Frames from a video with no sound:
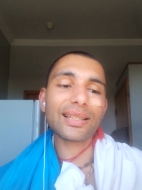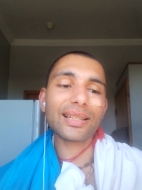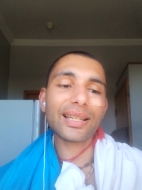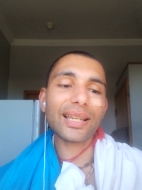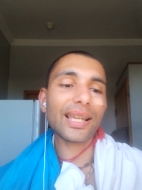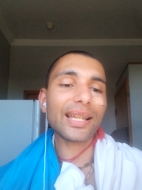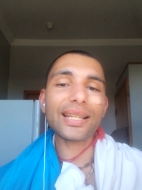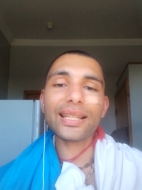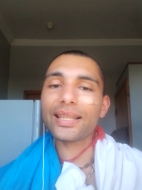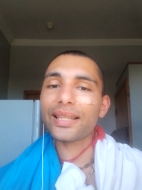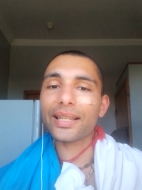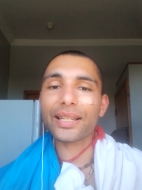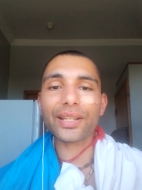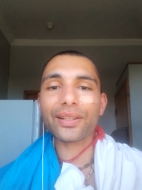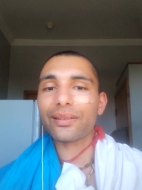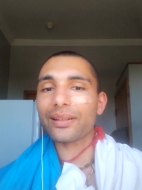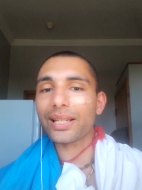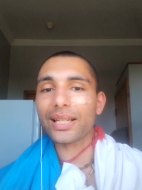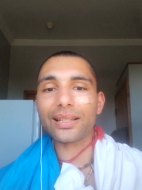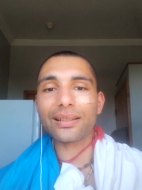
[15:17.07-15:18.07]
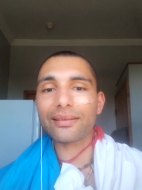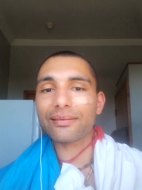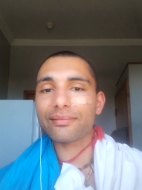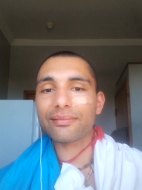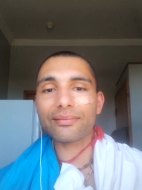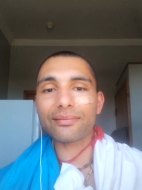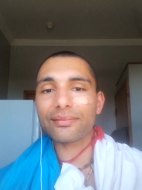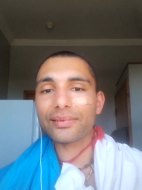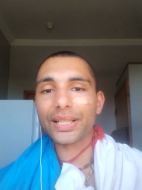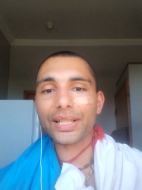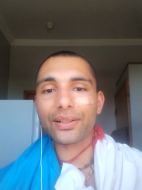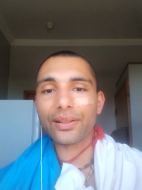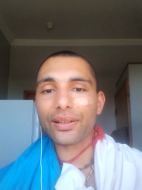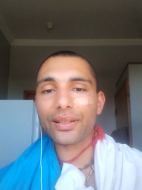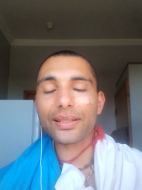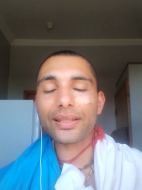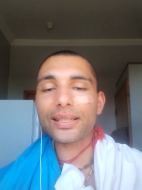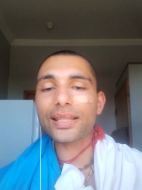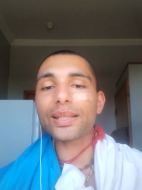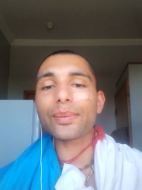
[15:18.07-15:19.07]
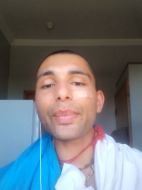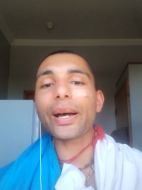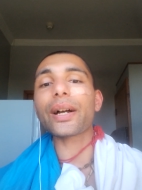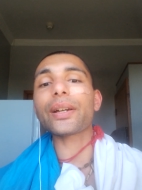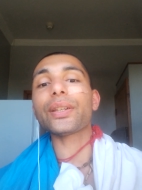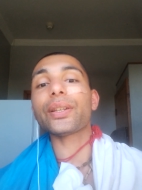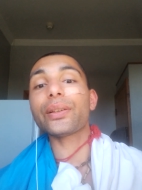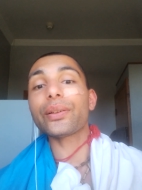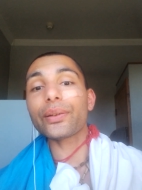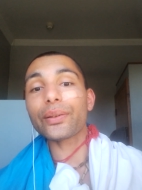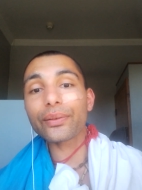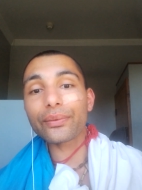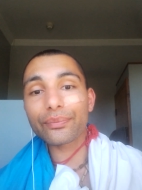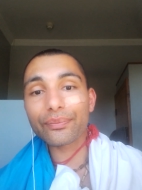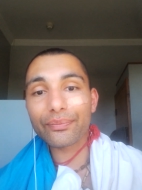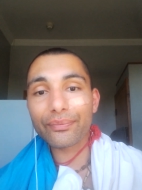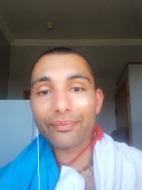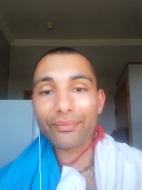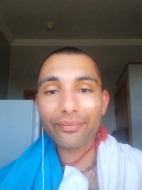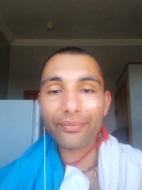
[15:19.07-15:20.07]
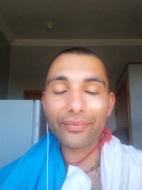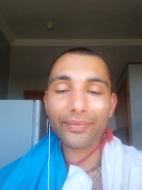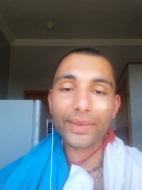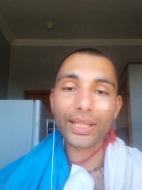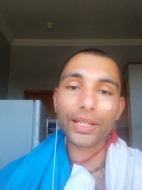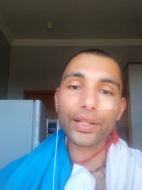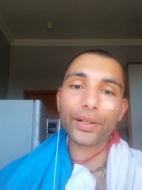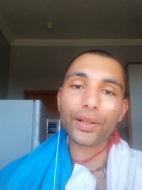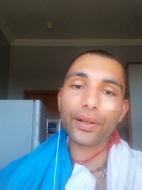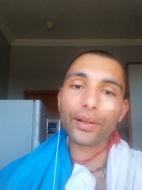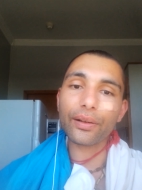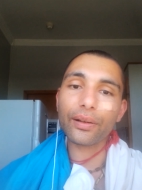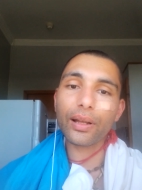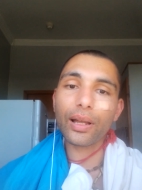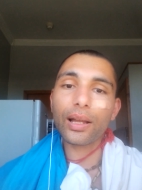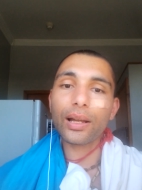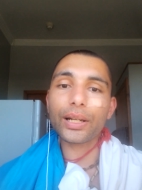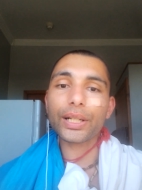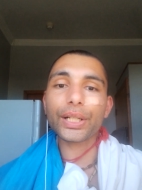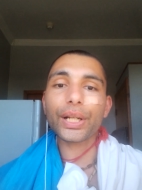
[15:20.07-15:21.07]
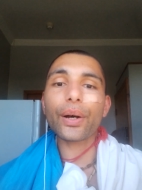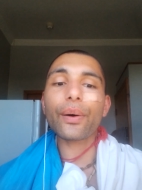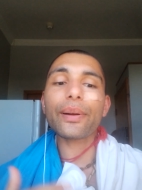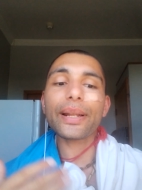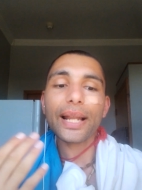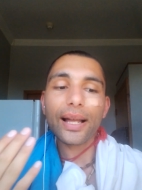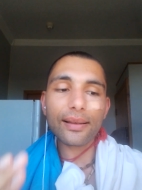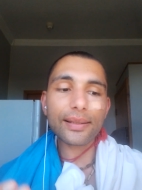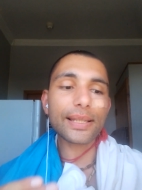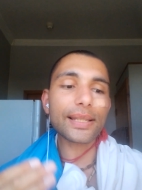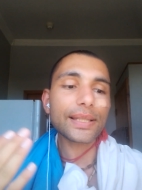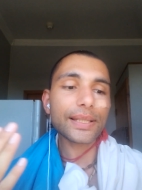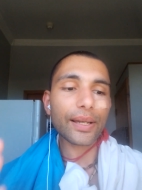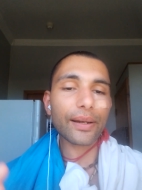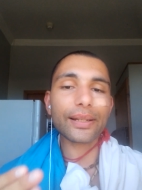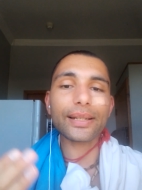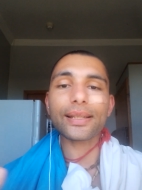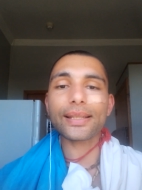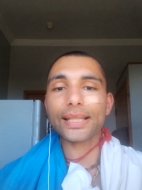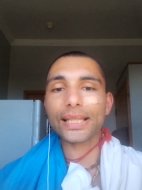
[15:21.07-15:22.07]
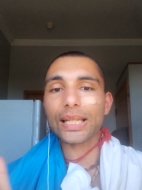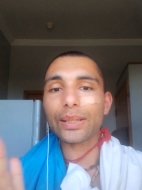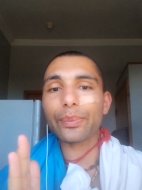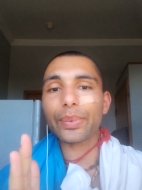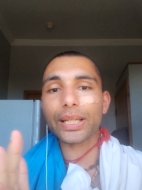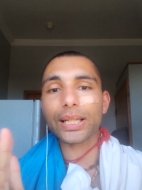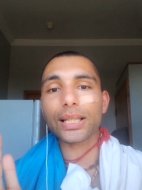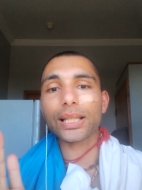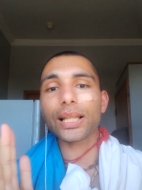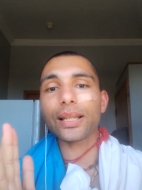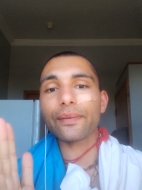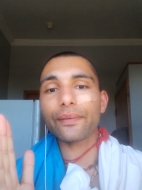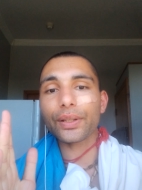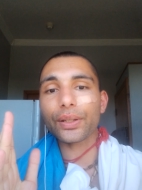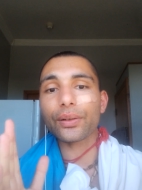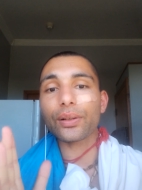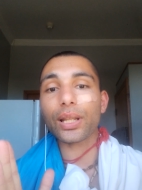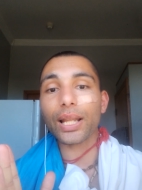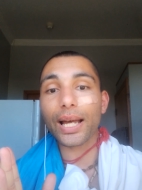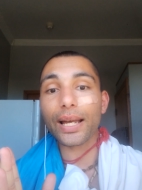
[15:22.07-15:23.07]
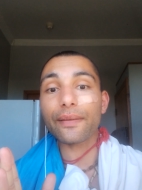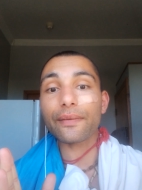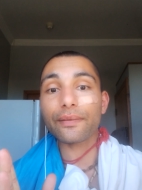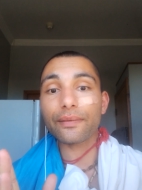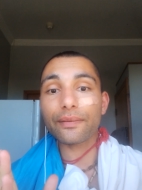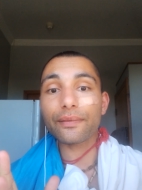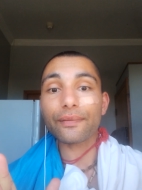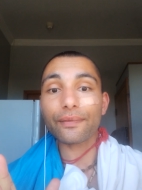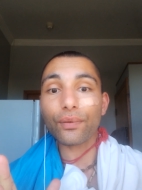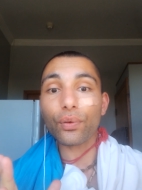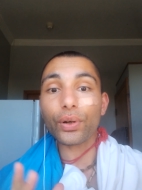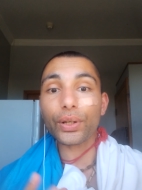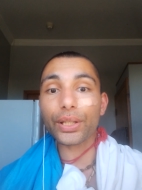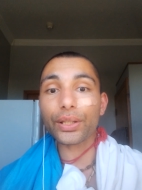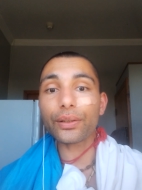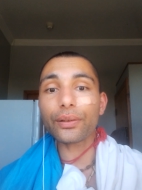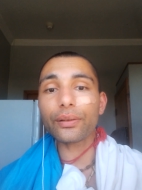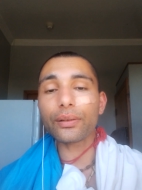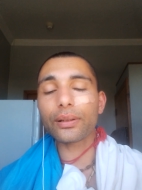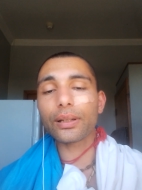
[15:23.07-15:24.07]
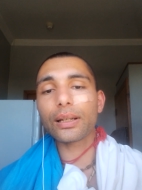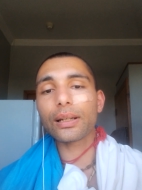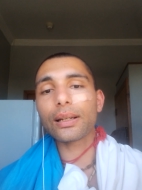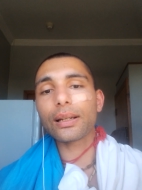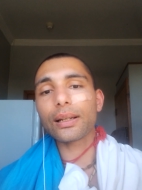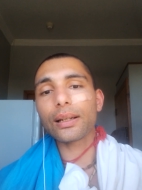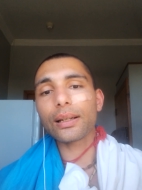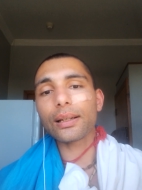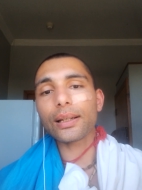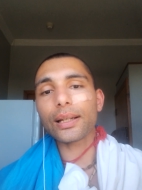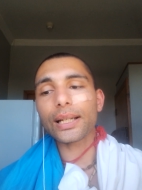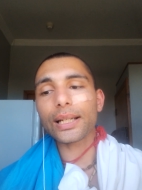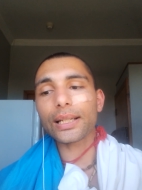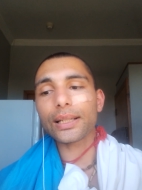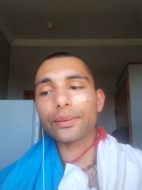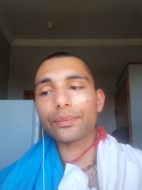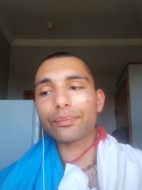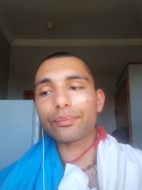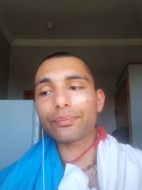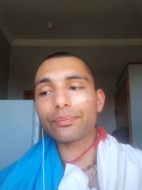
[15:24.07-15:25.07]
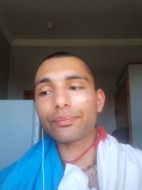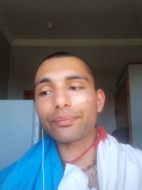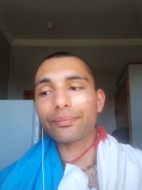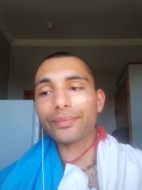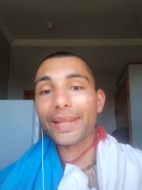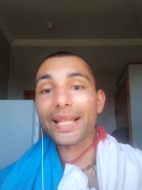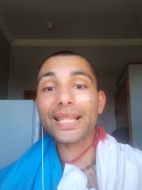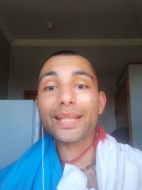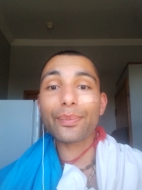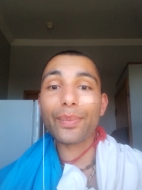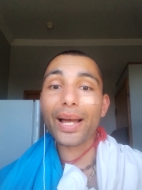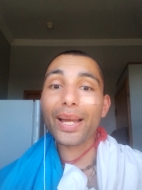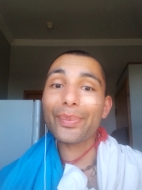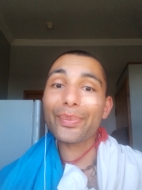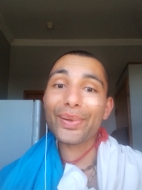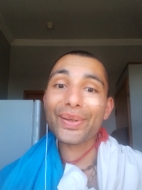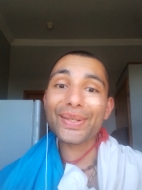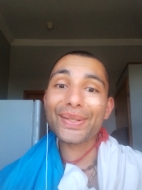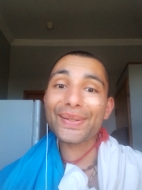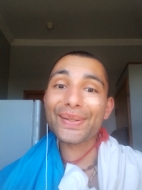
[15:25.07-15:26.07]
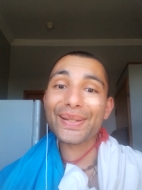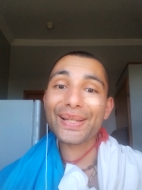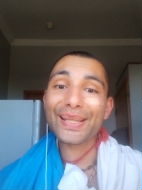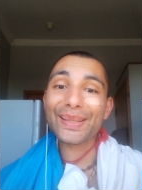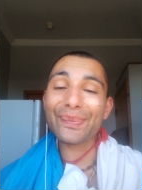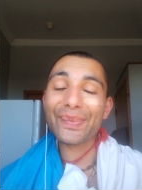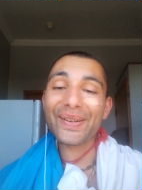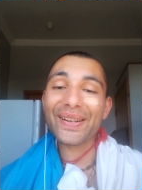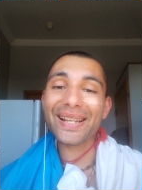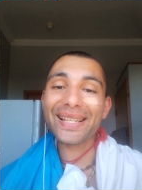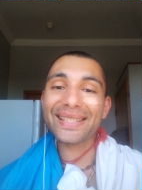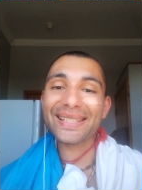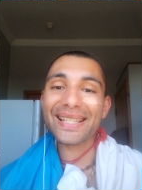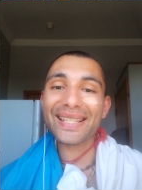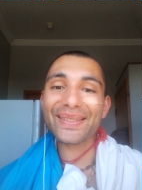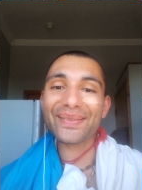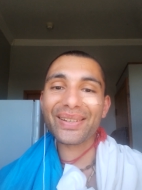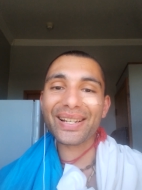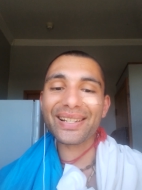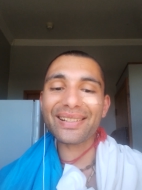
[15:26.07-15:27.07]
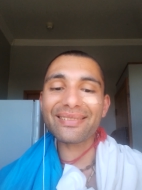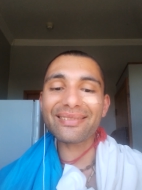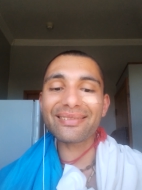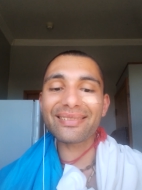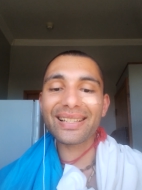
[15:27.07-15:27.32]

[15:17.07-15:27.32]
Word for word: Anything you need. You know, this is about you. You know, no one else is going to step in and live your life for you. Um, that's my personal experience as well.